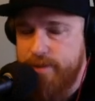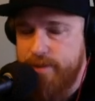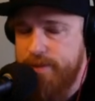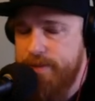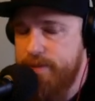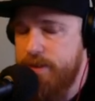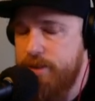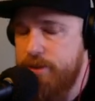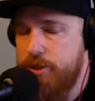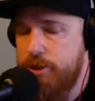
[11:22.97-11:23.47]

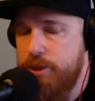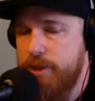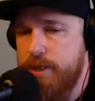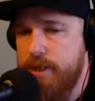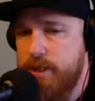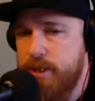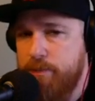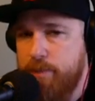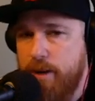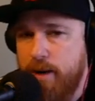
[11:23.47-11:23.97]
this year
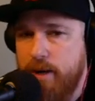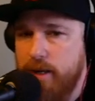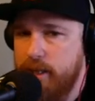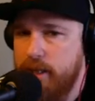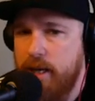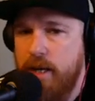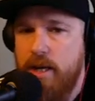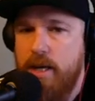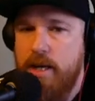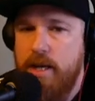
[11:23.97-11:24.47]
at the
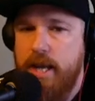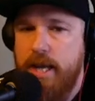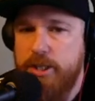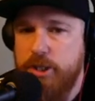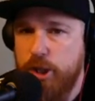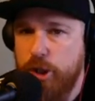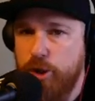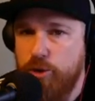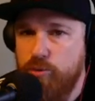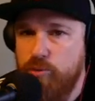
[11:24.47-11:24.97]
park. It's
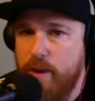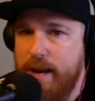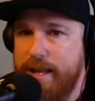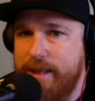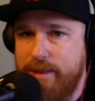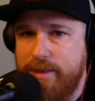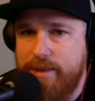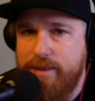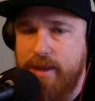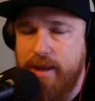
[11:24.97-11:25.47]
a
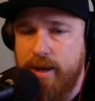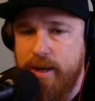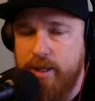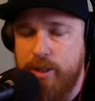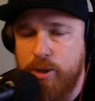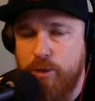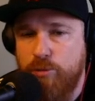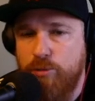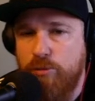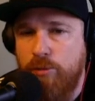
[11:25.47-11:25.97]
great thing
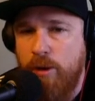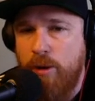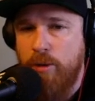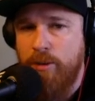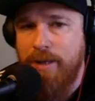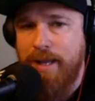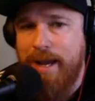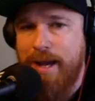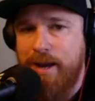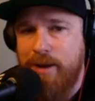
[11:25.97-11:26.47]
to
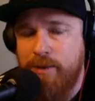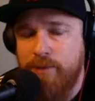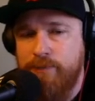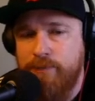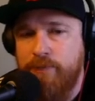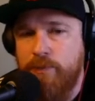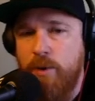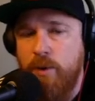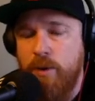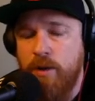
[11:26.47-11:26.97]
roll out
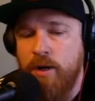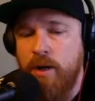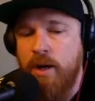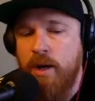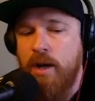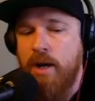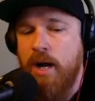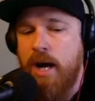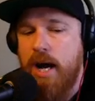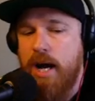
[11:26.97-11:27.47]
for
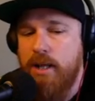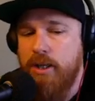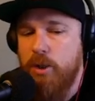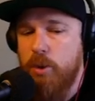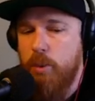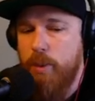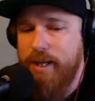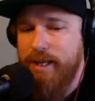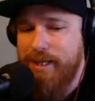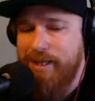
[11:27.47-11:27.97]

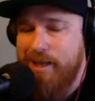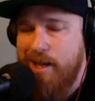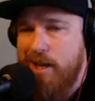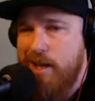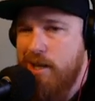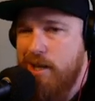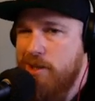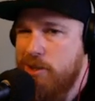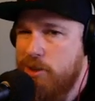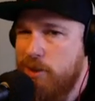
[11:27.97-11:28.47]
Halloween.
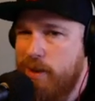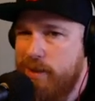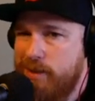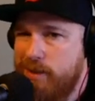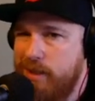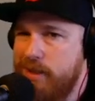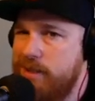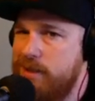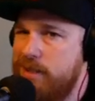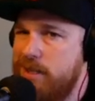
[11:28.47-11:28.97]
So I
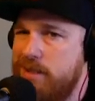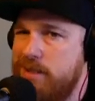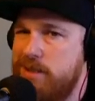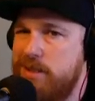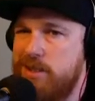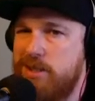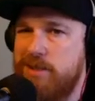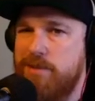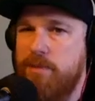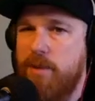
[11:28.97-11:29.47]
think
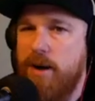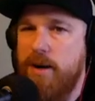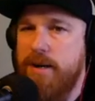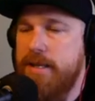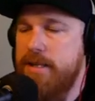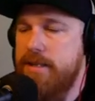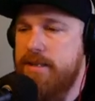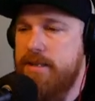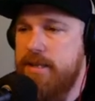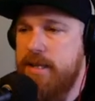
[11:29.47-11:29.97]
Disney's smart
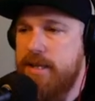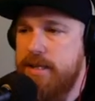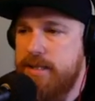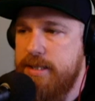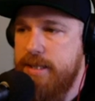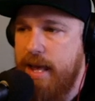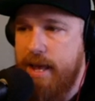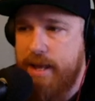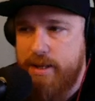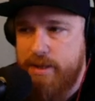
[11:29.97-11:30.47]
and sees
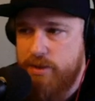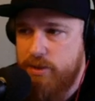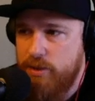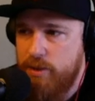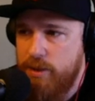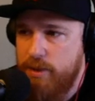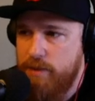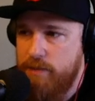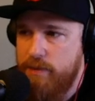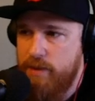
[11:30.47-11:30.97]
that as
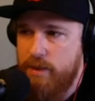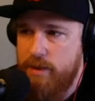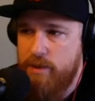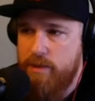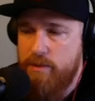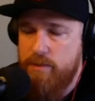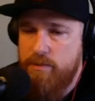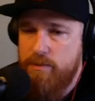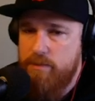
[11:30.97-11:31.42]
sort of a